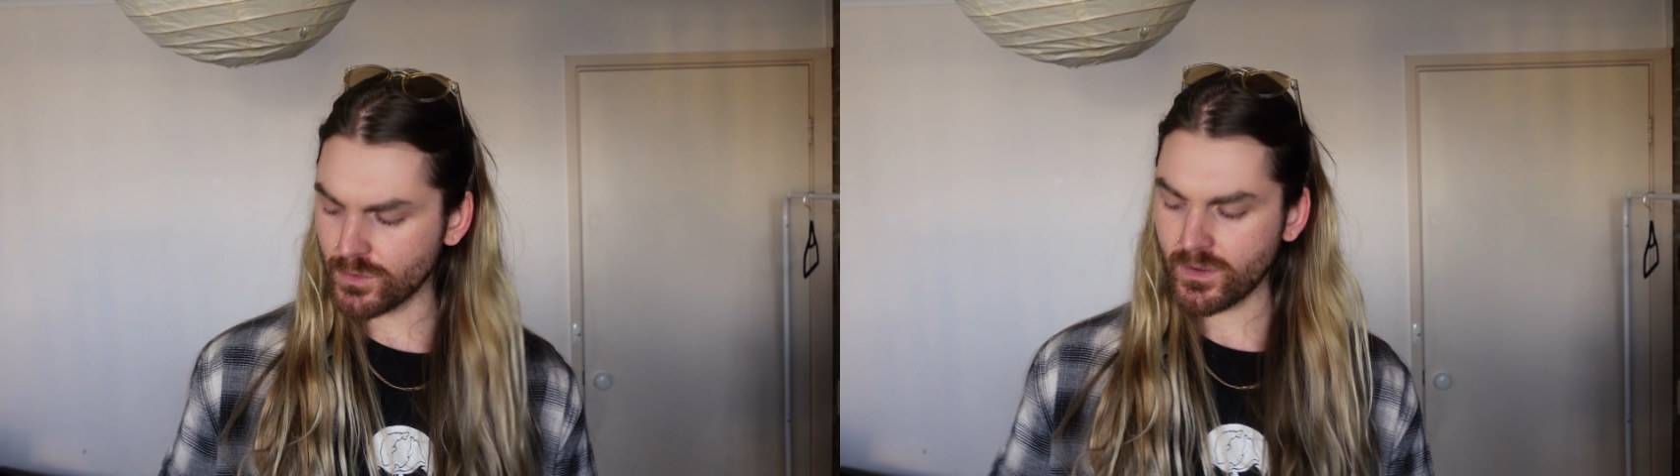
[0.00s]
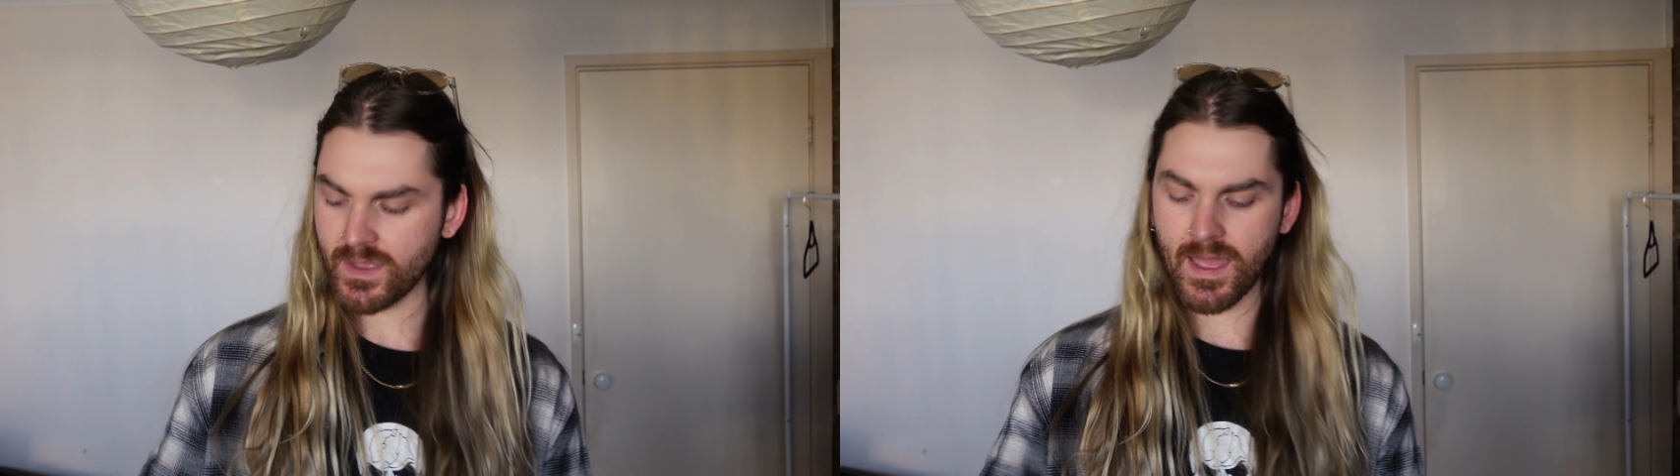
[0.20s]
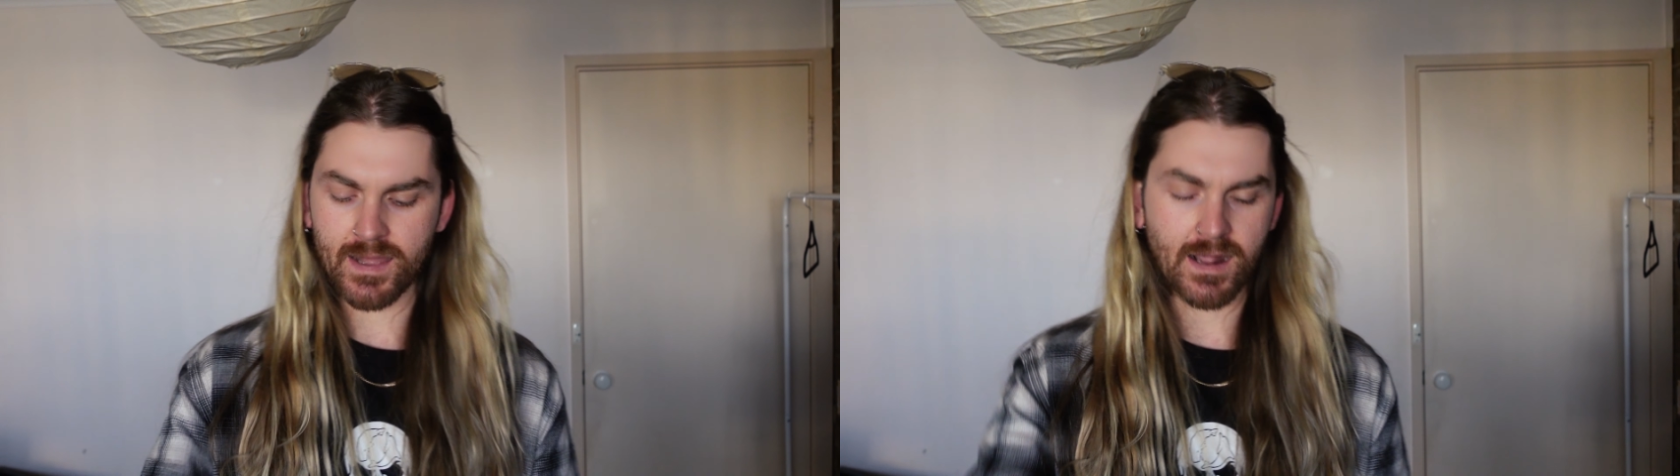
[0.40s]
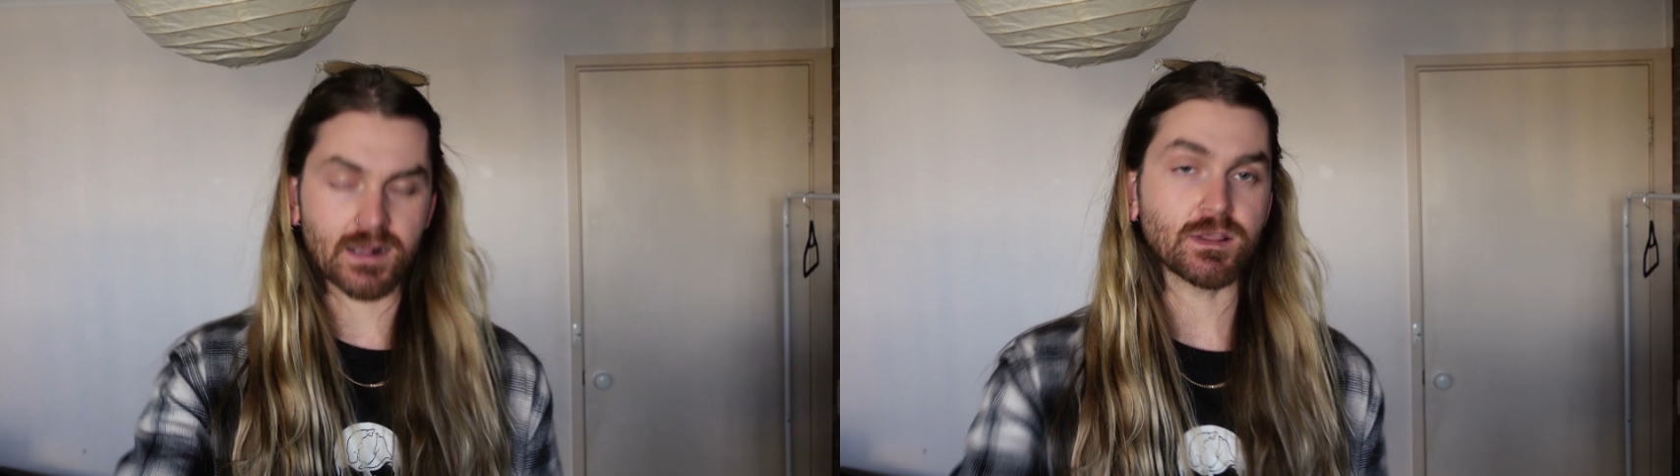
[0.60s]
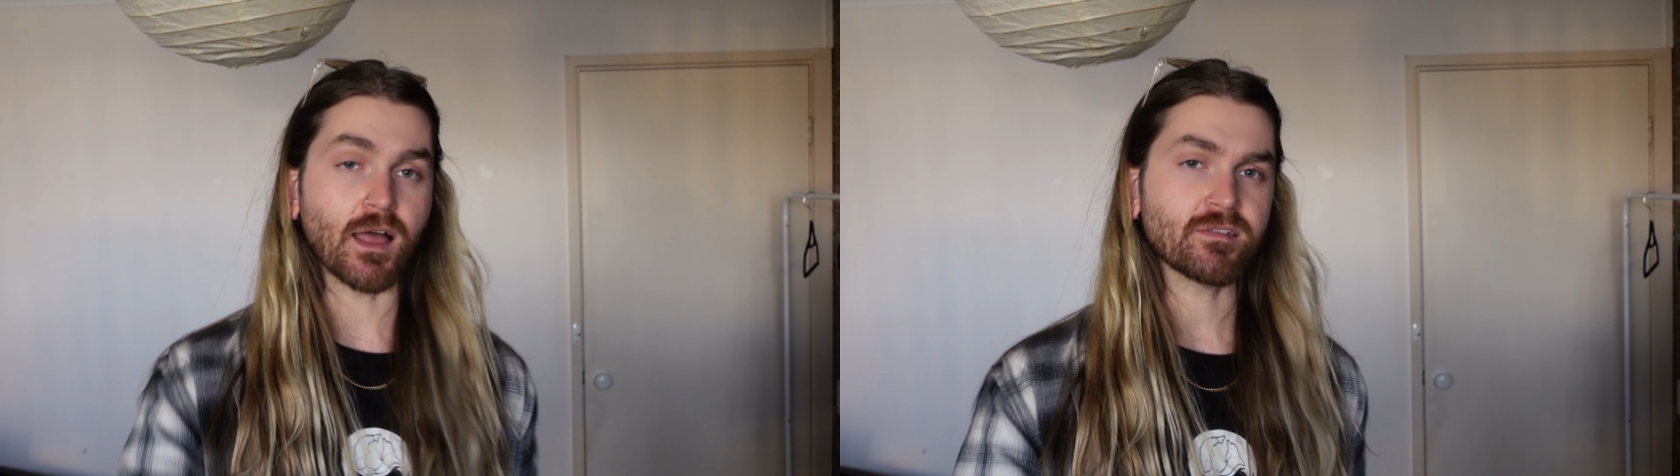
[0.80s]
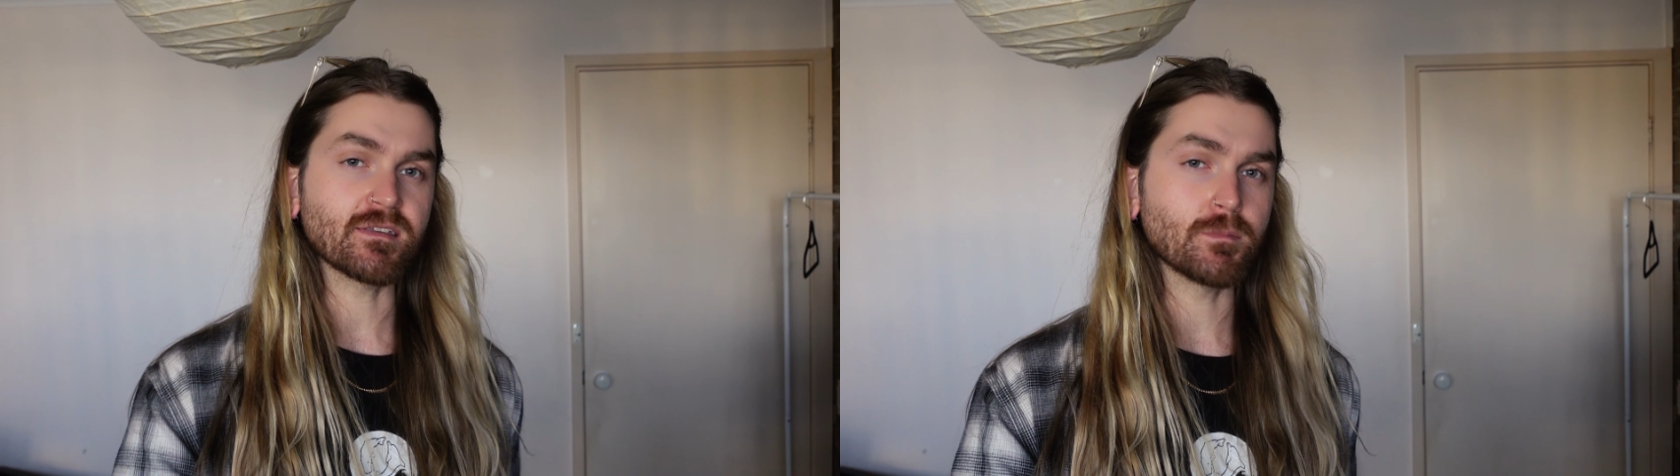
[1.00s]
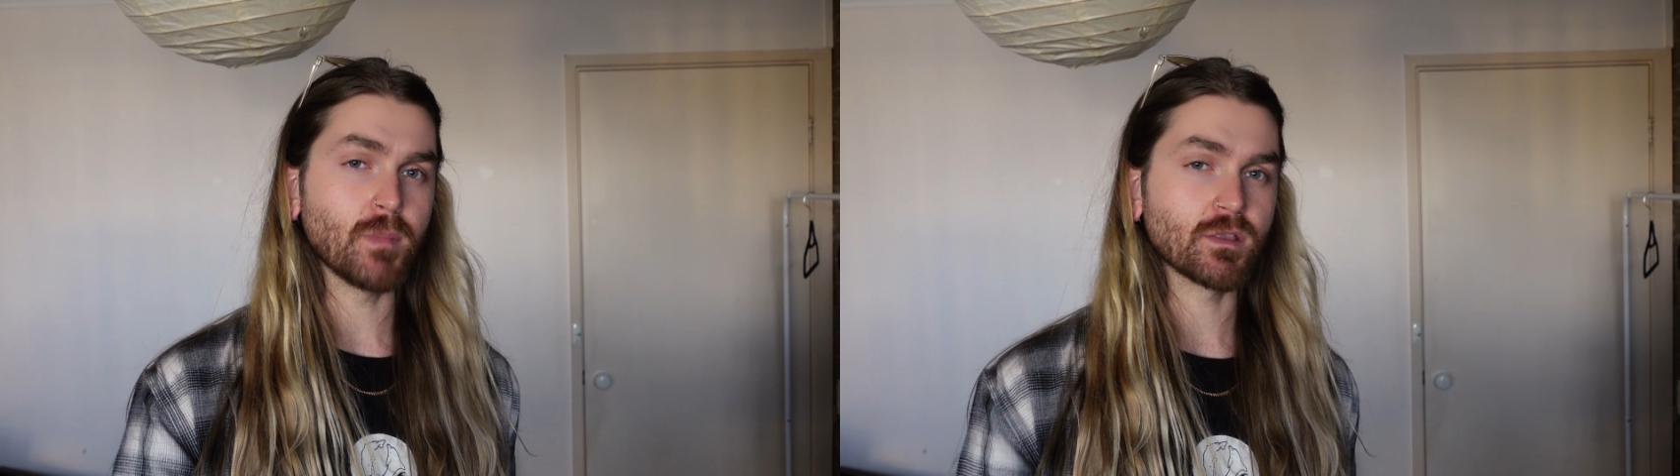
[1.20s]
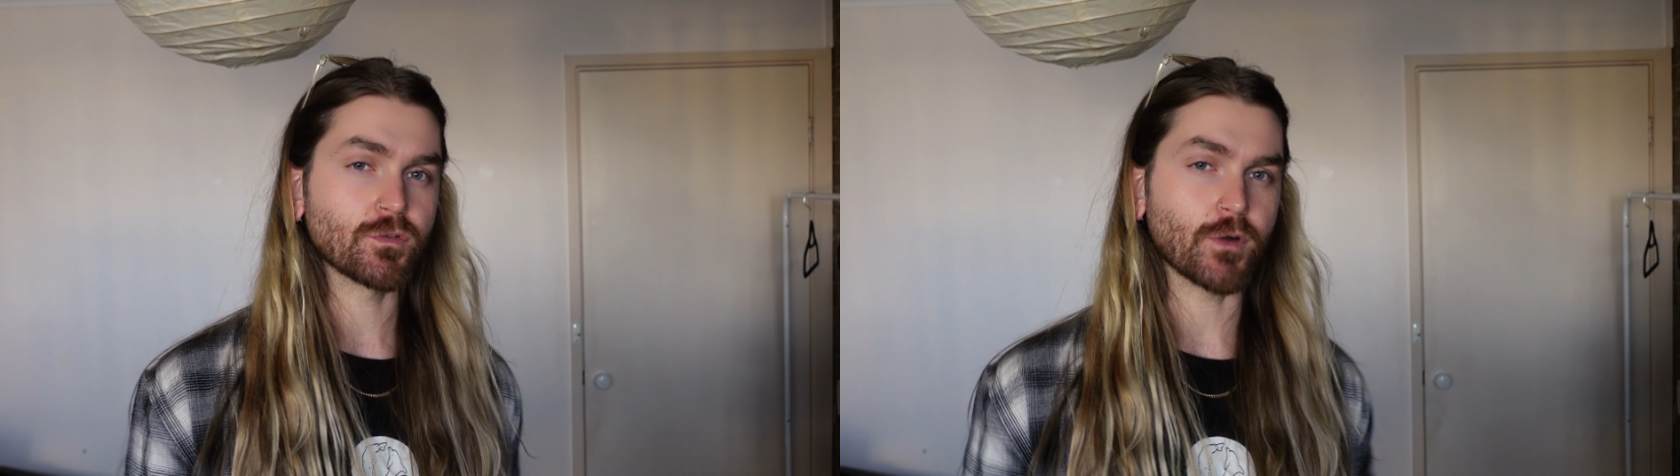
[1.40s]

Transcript: looking at a classic men's